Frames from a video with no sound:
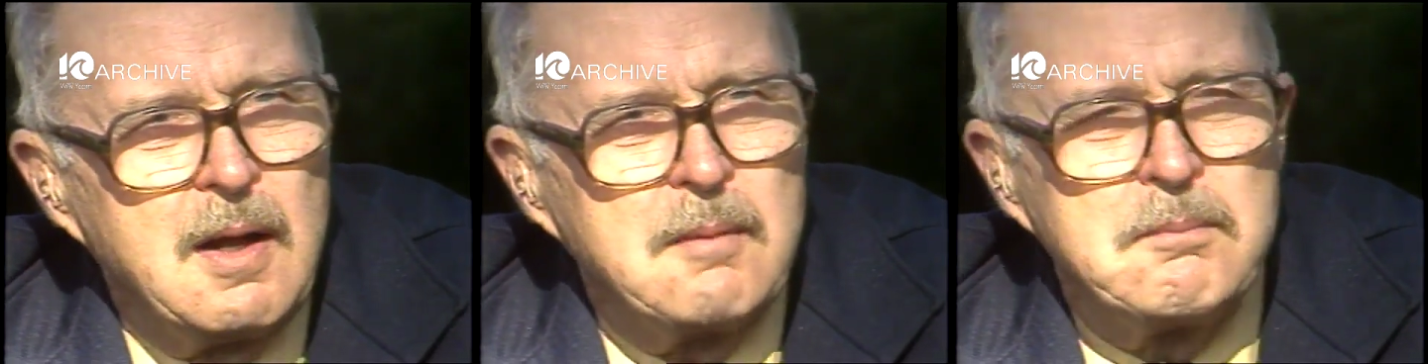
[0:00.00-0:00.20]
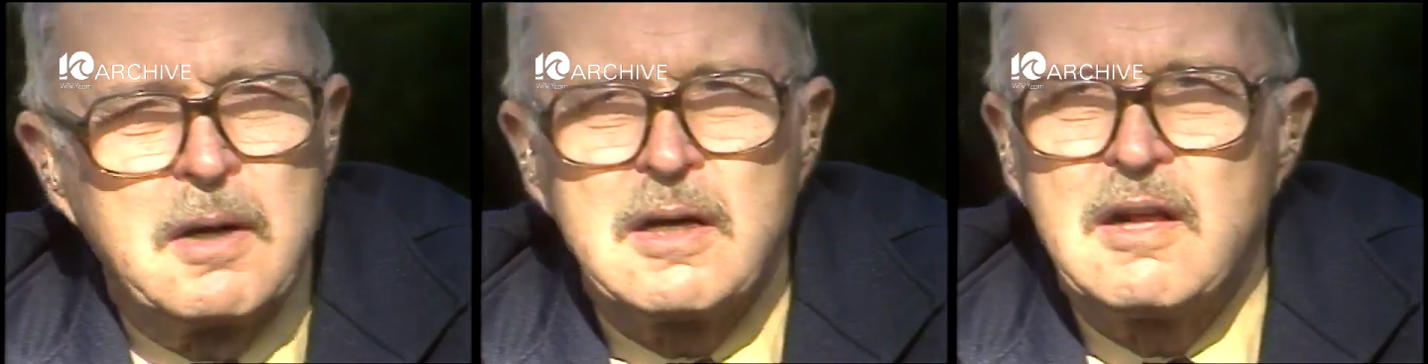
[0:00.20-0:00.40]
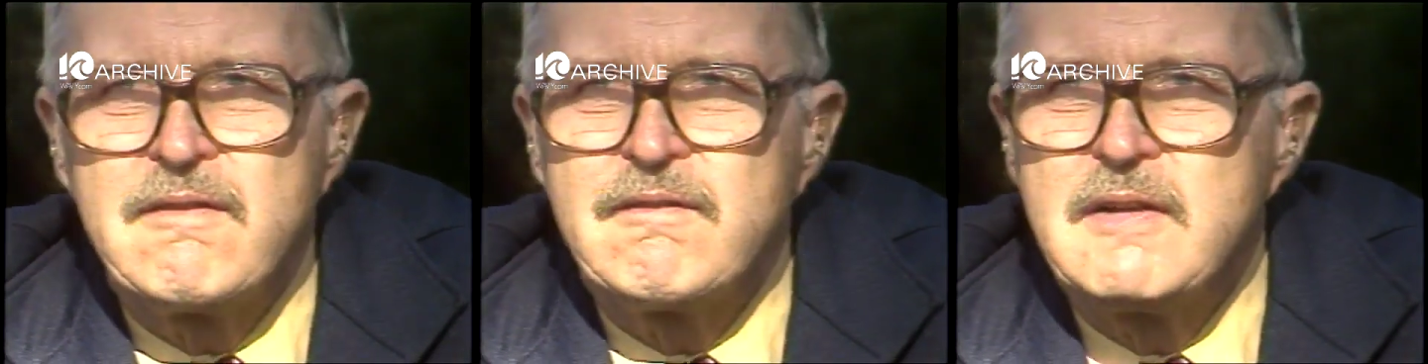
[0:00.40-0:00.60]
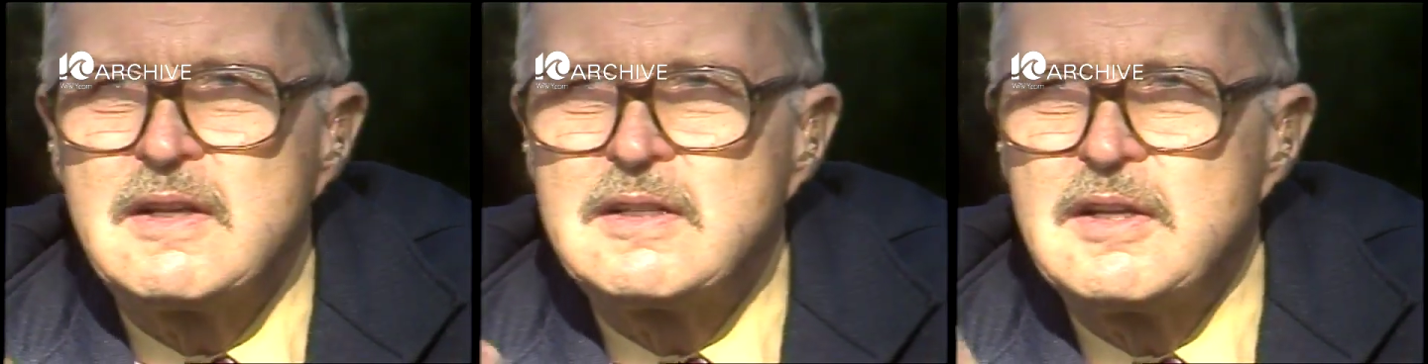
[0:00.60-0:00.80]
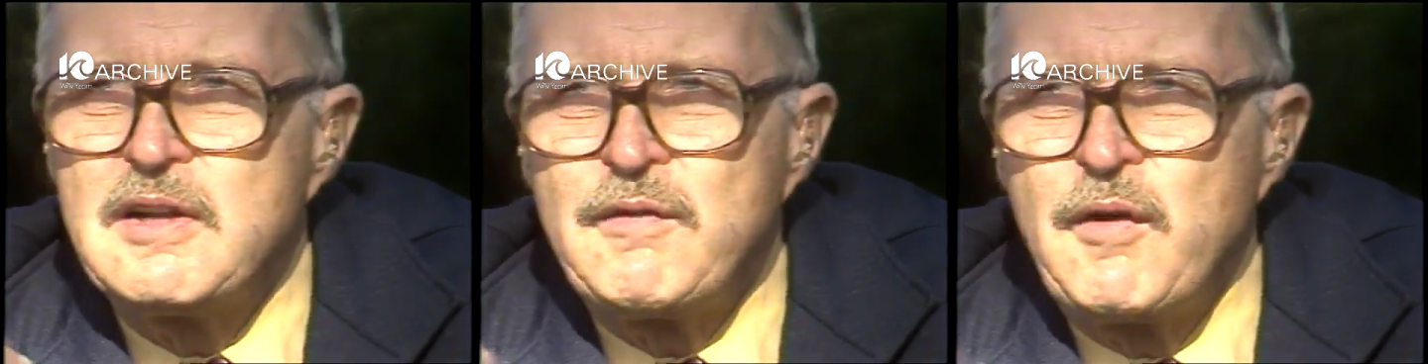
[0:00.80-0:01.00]
But if
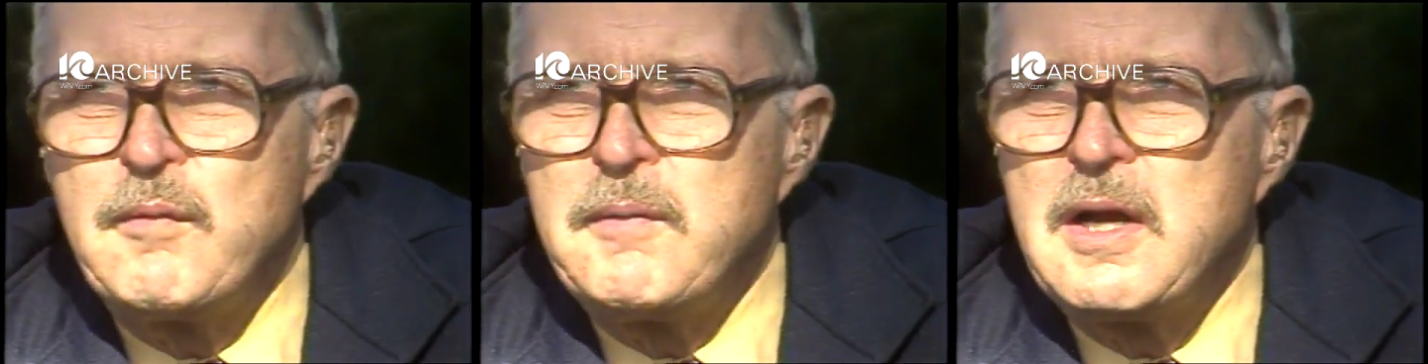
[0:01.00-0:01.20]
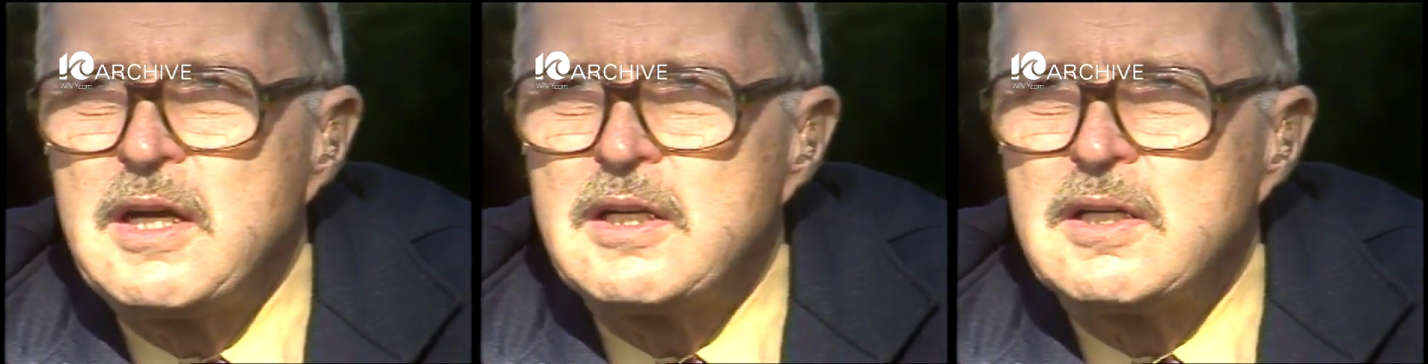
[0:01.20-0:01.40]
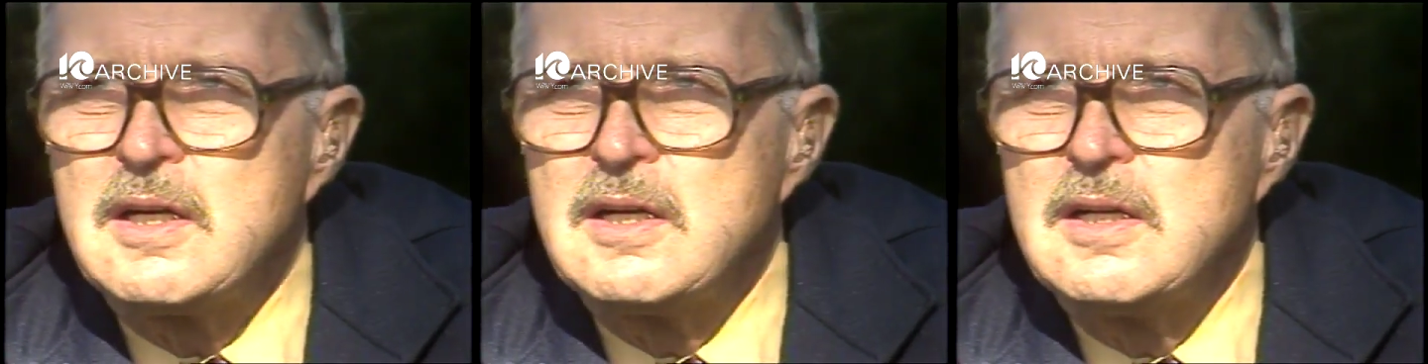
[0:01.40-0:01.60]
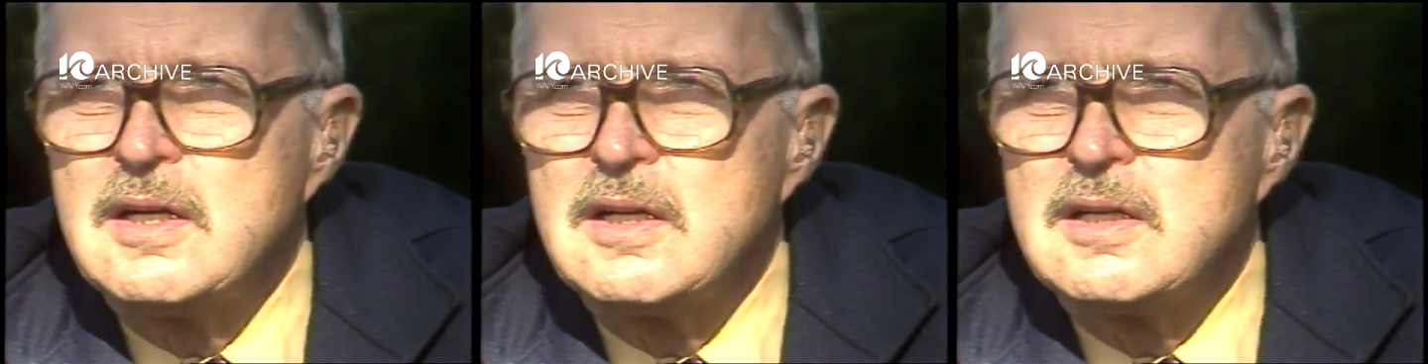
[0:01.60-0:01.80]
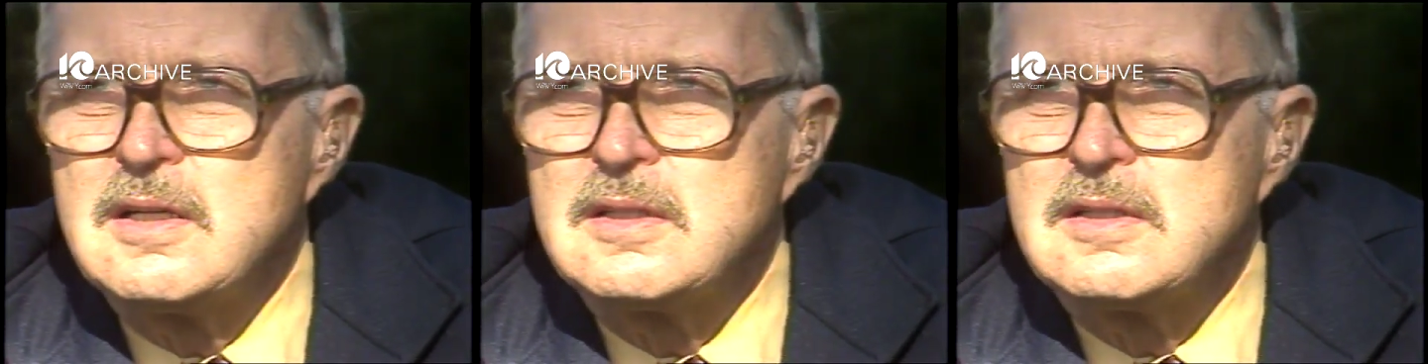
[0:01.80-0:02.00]
this information
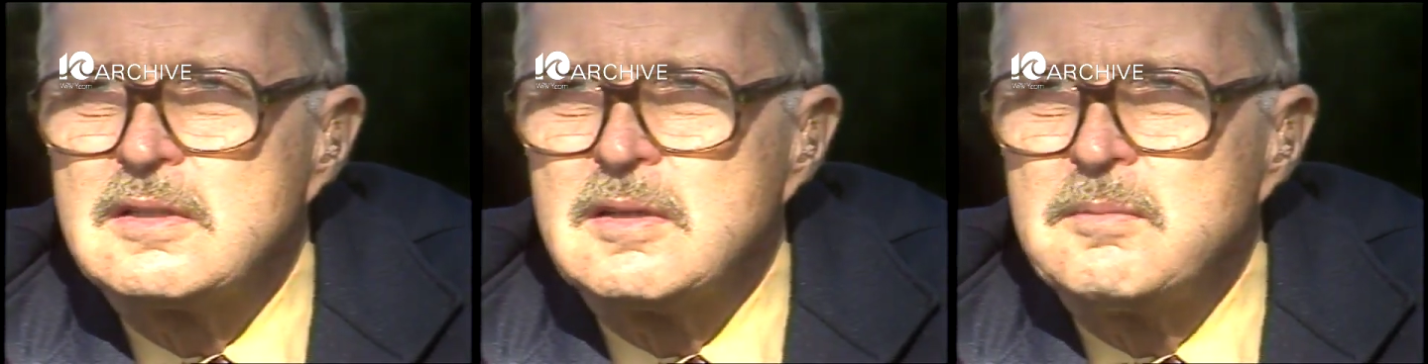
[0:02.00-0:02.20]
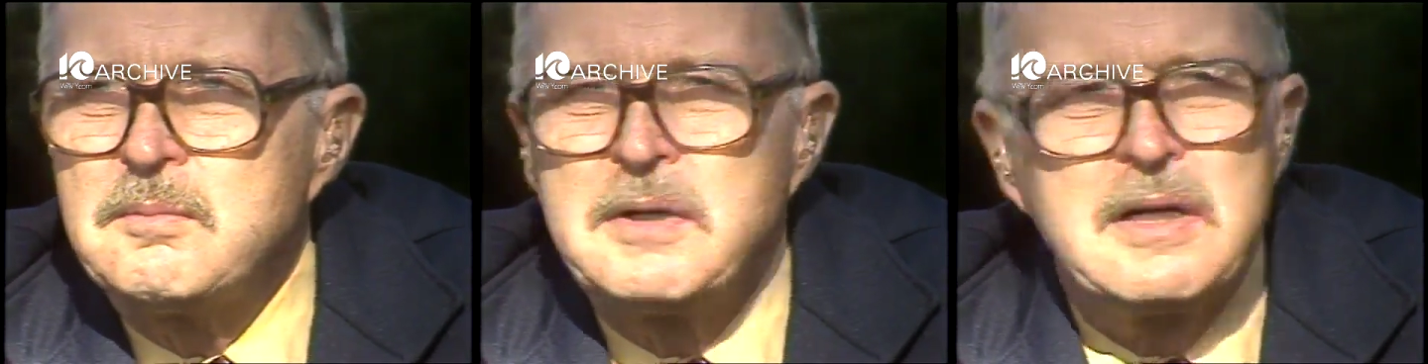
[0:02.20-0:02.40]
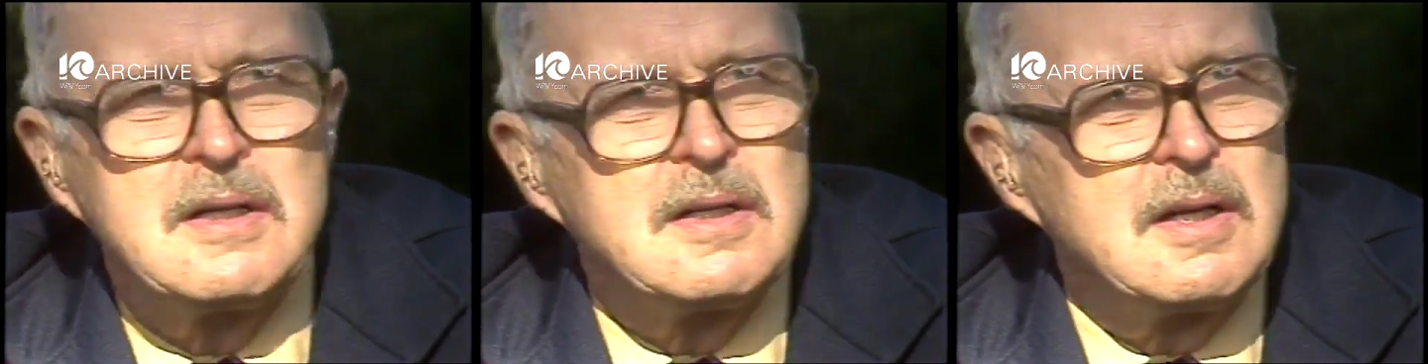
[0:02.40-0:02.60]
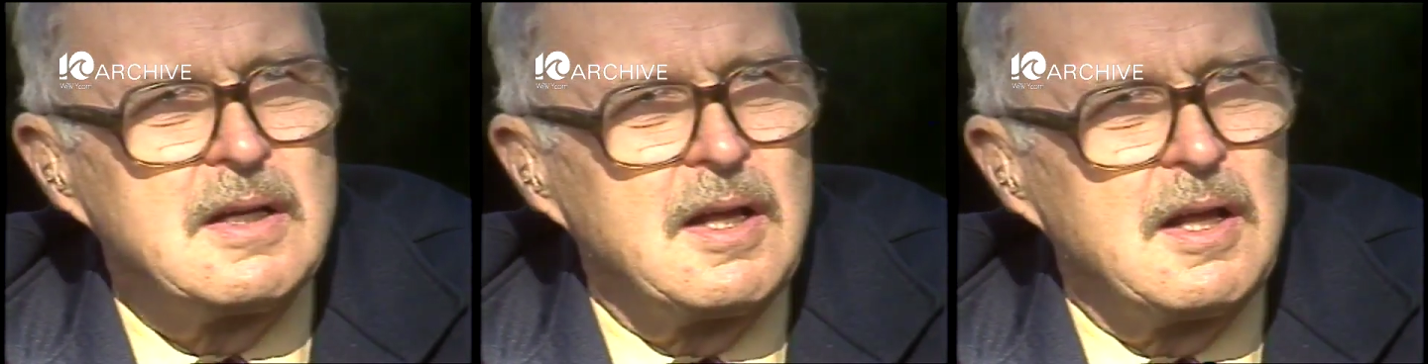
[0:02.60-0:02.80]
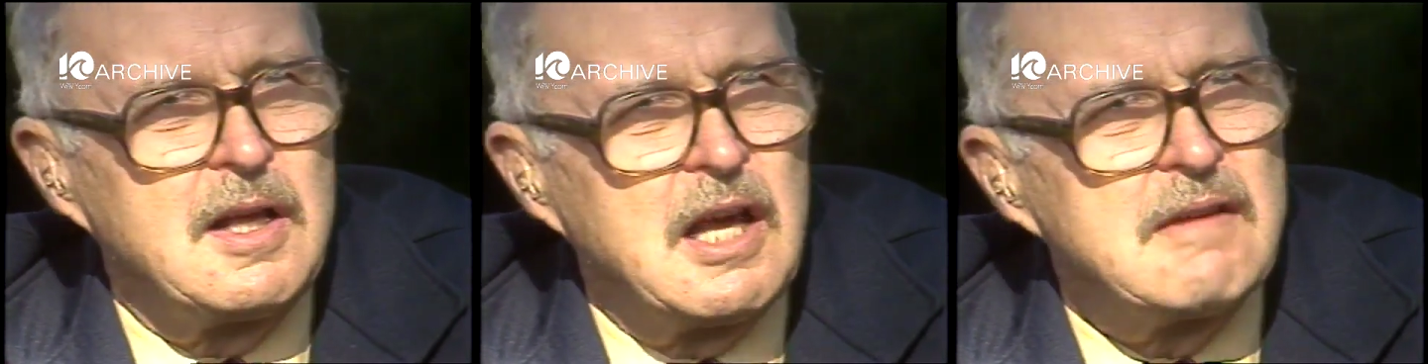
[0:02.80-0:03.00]
is being
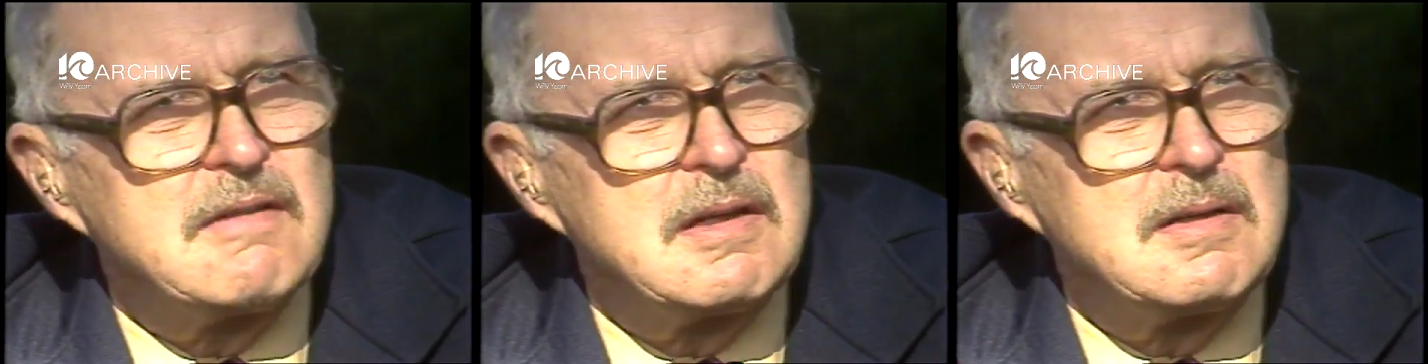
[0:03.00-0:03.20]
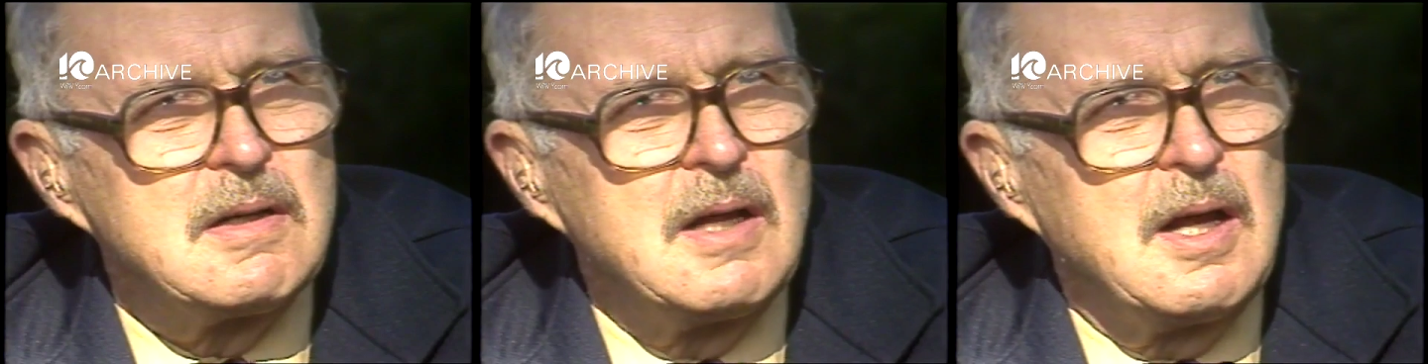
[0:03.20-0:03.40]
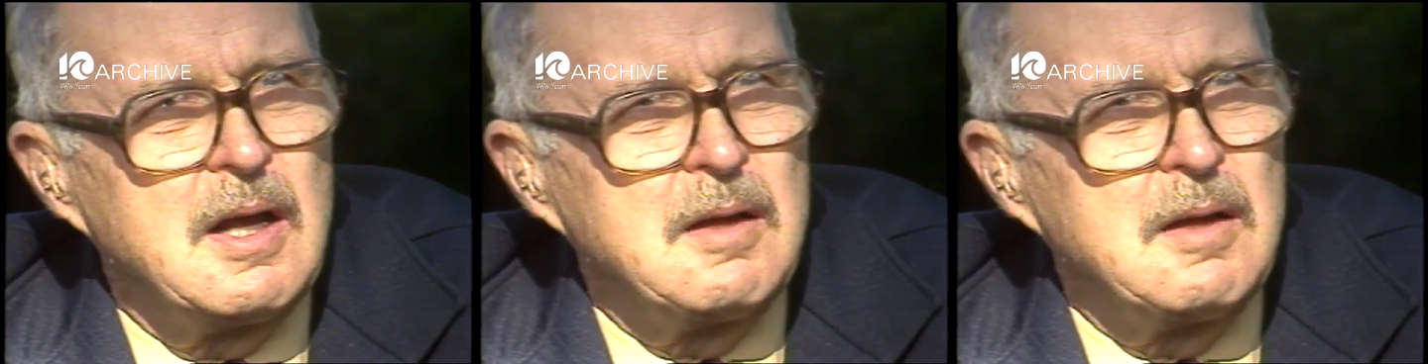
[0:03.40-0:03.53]
given